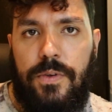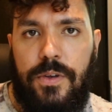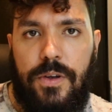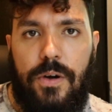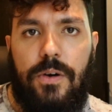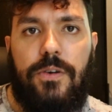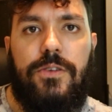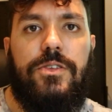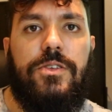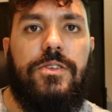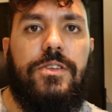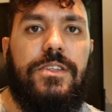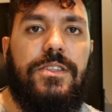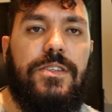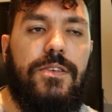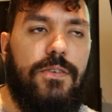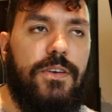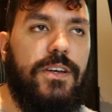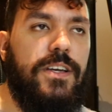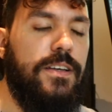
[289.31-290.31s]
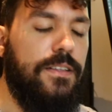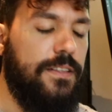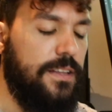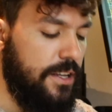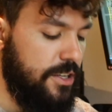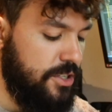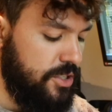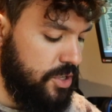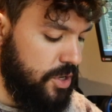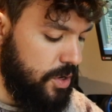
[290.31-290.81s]
go to the screen
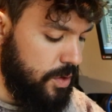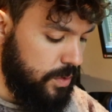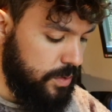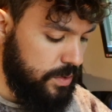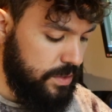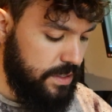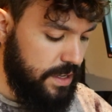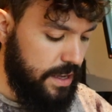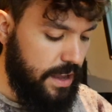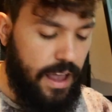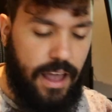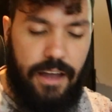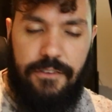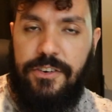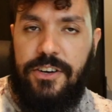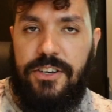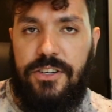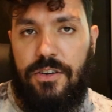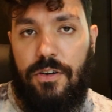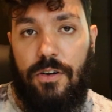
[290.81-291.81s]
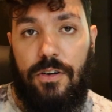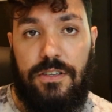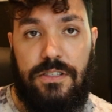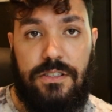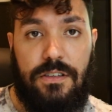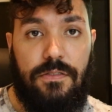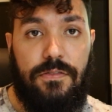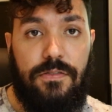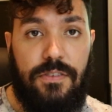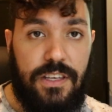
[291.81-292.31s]
that shows the average
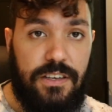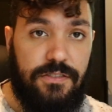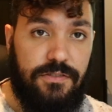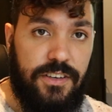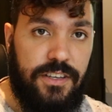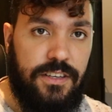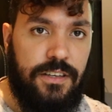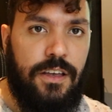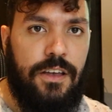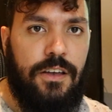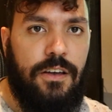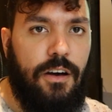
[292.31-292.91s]
cost of living